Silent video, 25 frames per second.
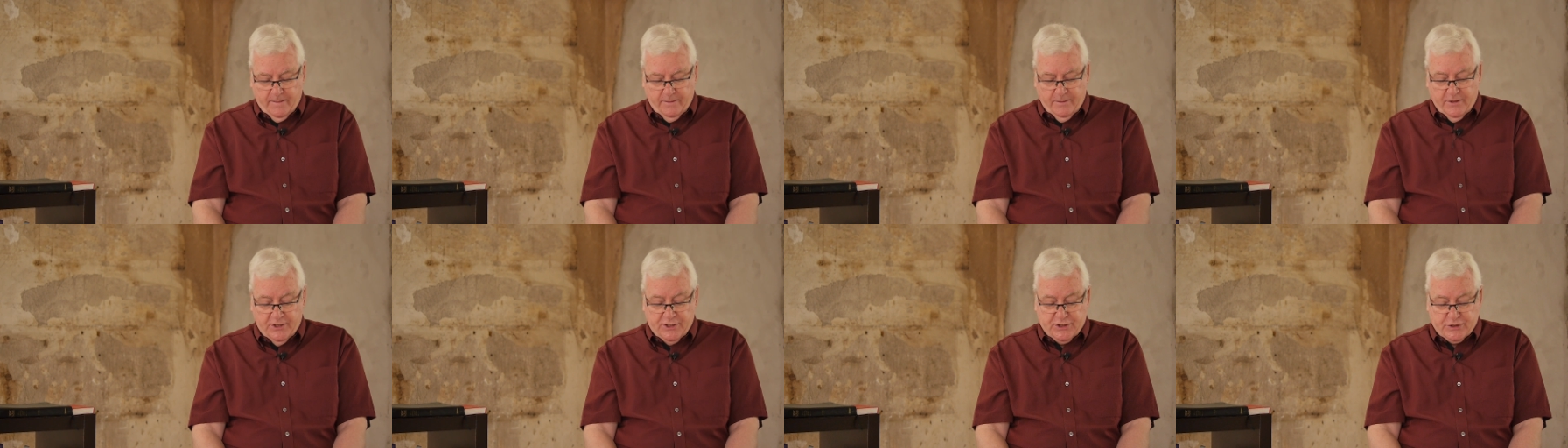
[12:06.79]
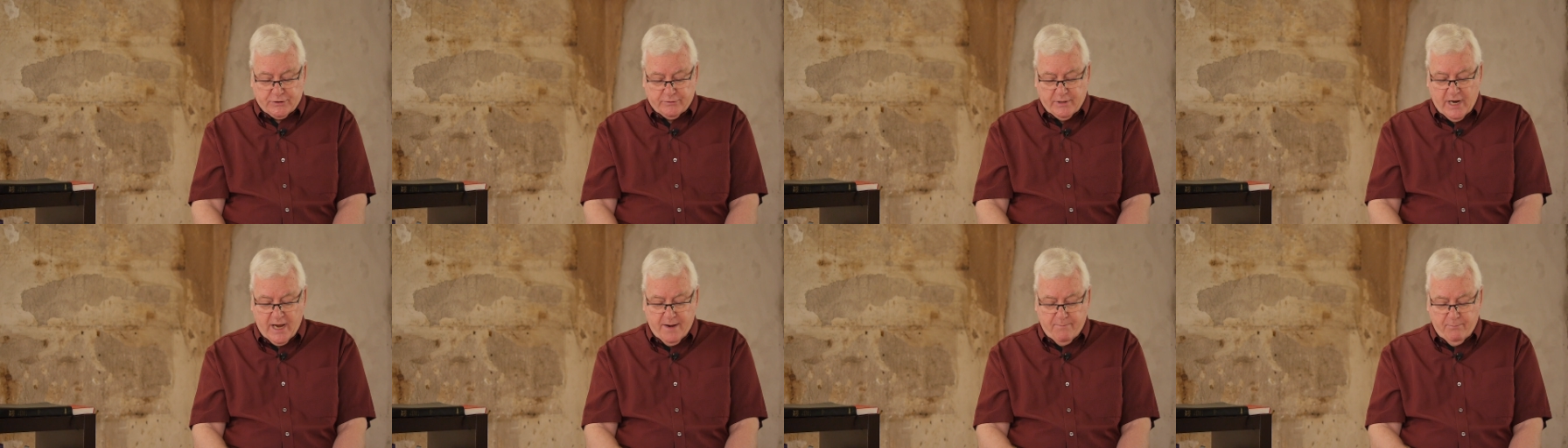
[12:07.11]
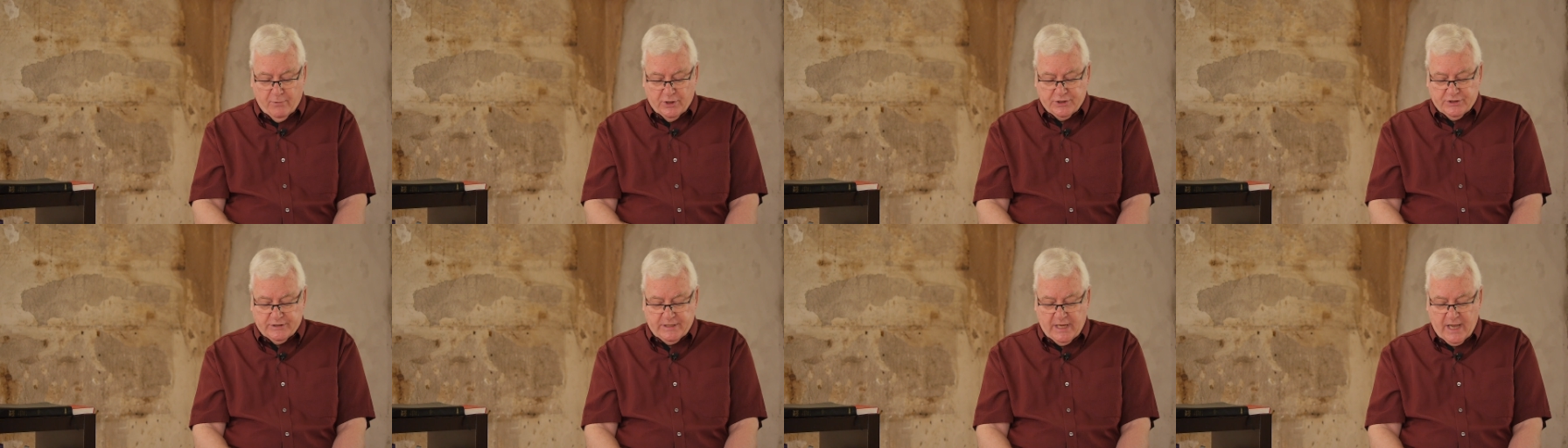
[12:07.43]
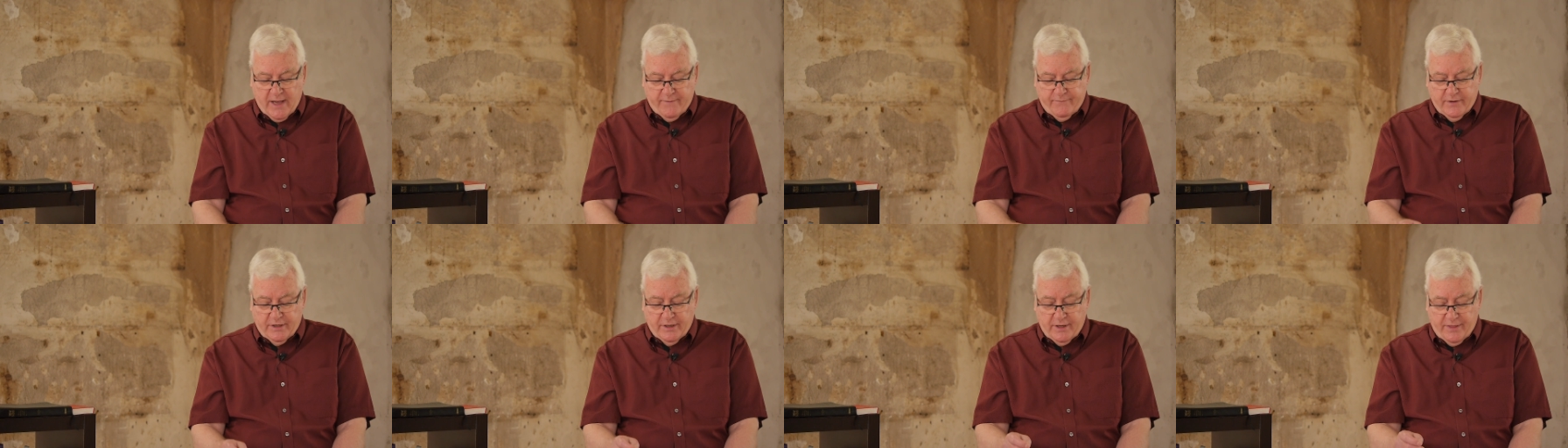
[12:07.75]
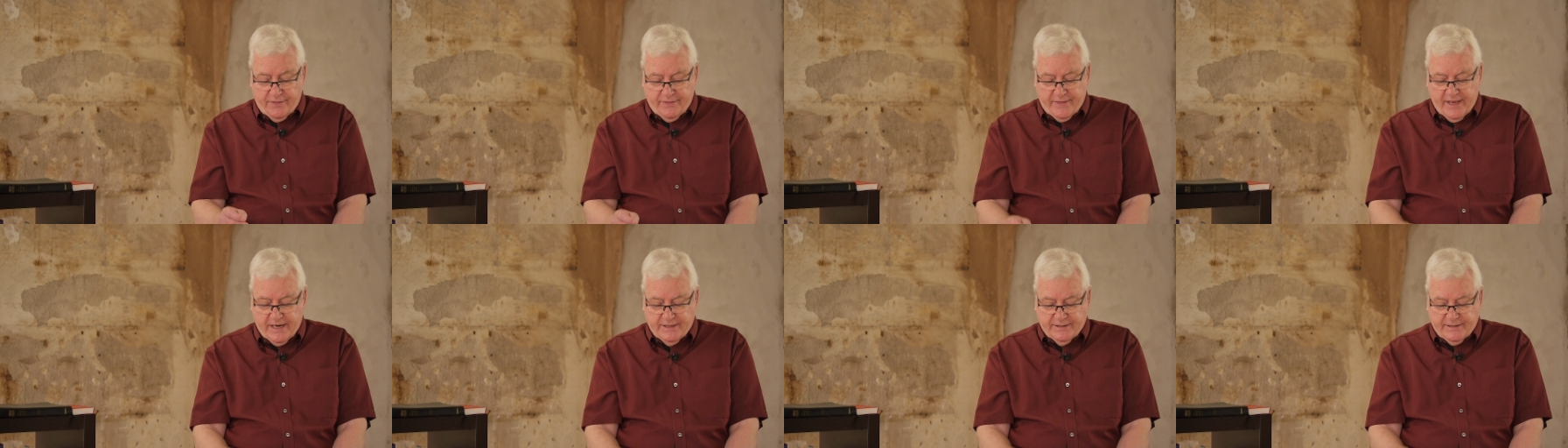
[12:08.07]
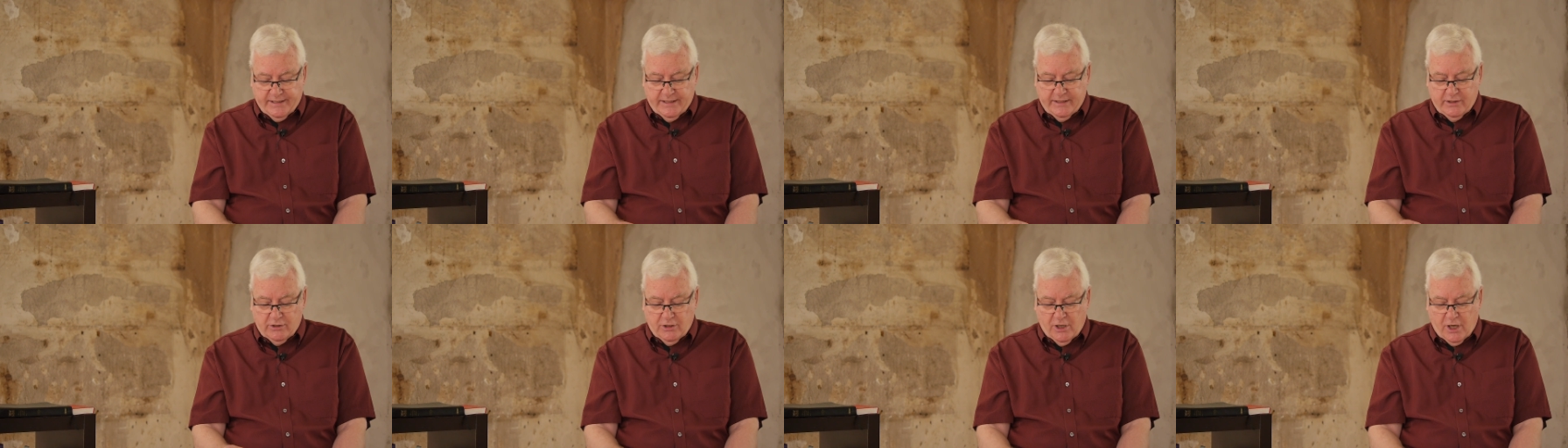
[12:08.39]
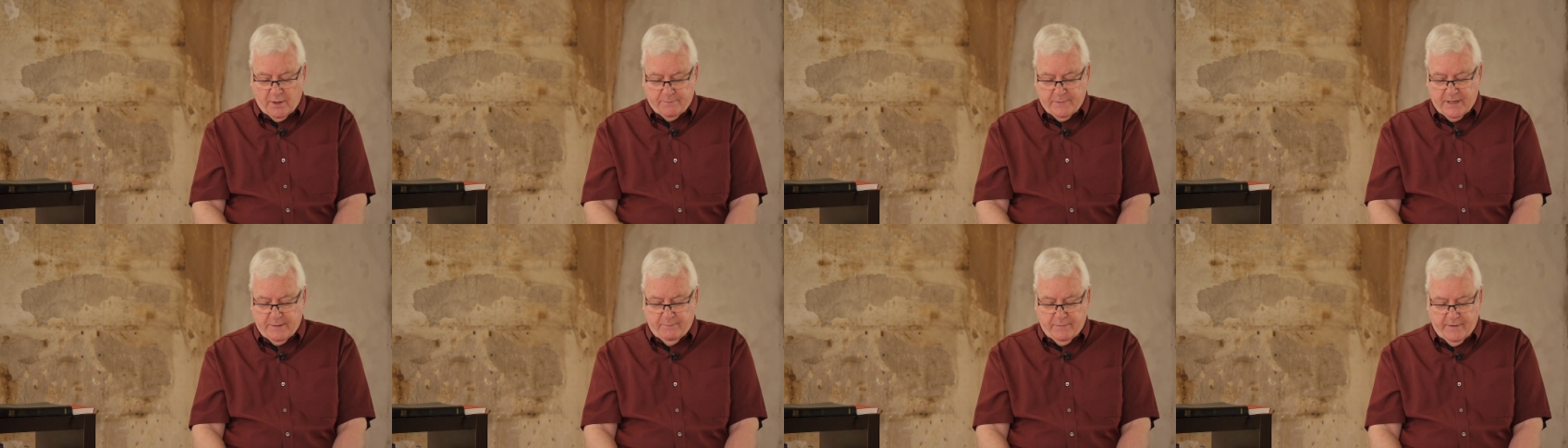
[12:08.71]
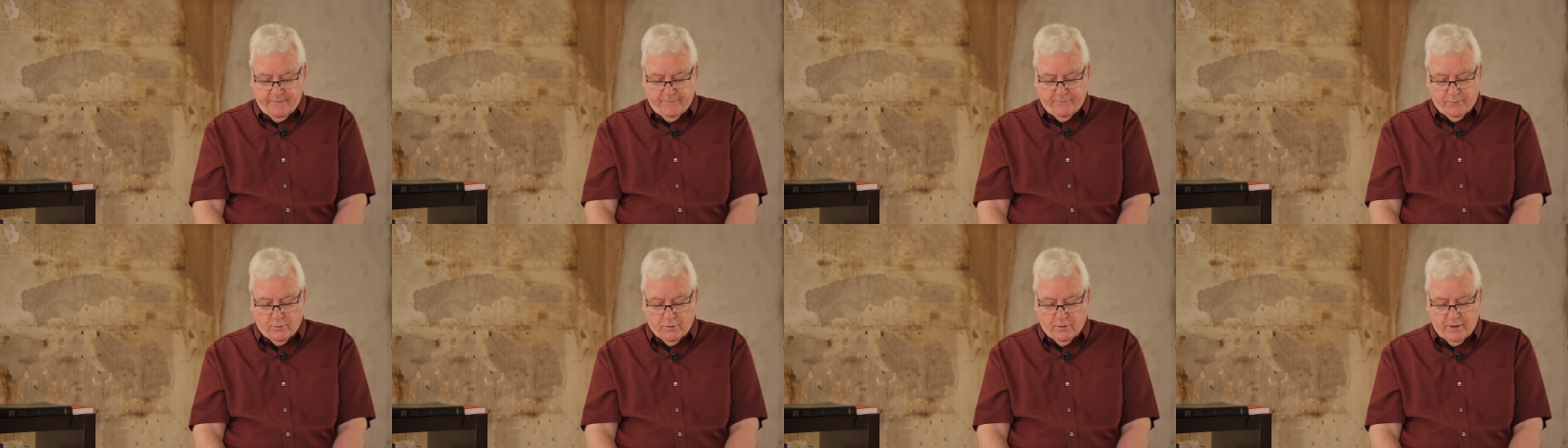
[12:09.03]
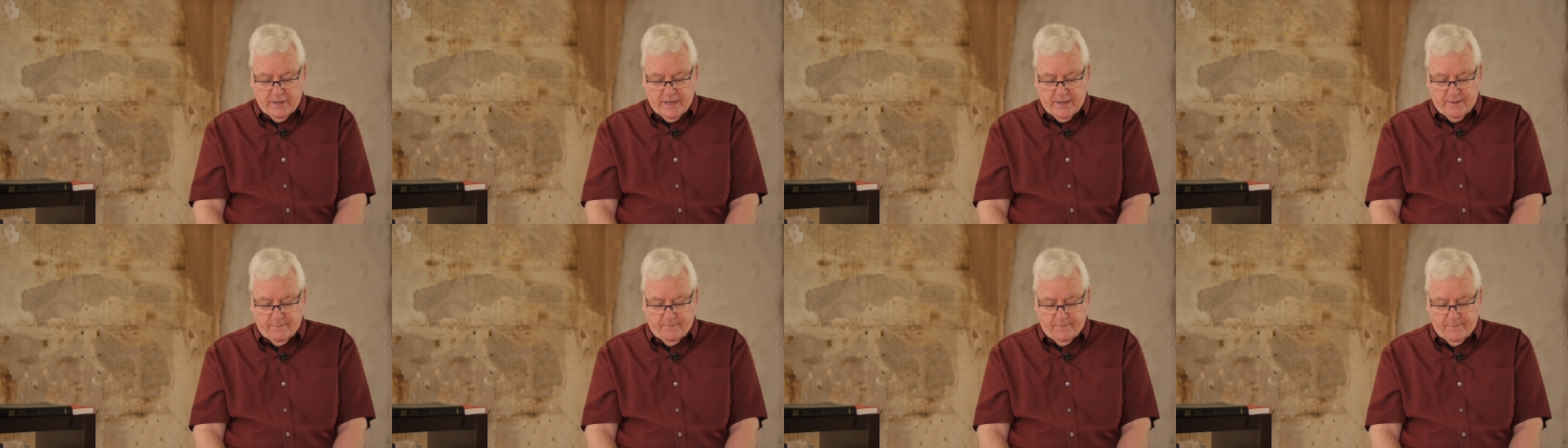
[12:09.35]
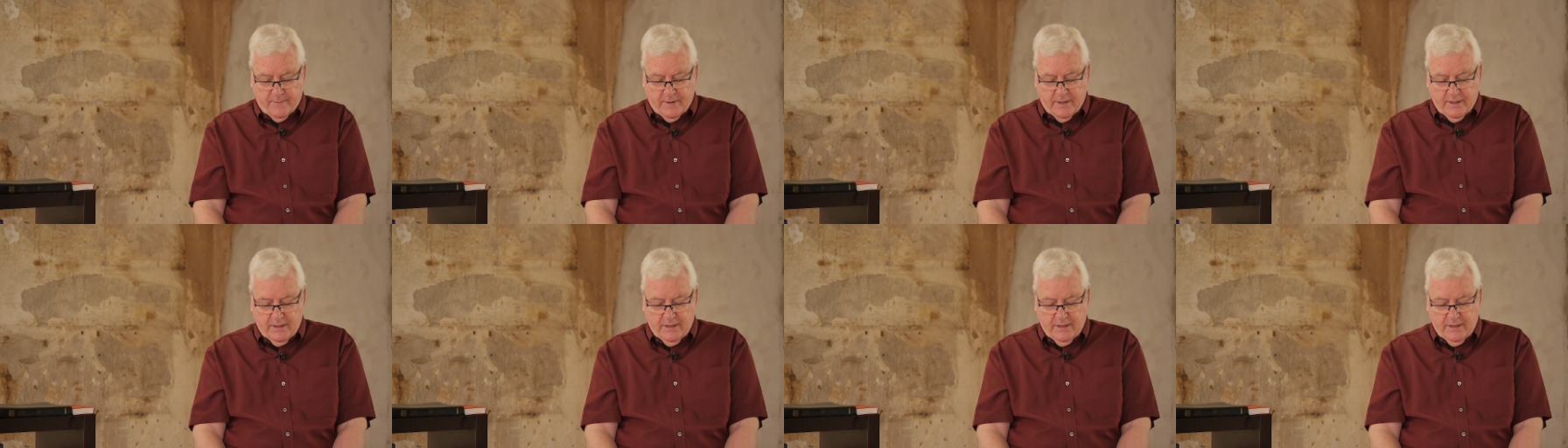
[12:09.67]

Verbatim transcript: The scribe must have an authentic copy before him,